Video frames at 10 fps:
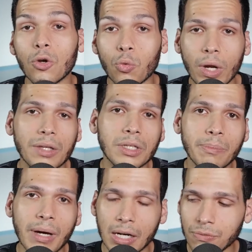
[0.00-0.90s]
greatly
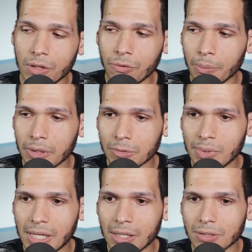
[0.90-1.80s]
benefit from this,
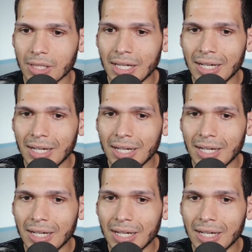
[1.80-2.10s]
because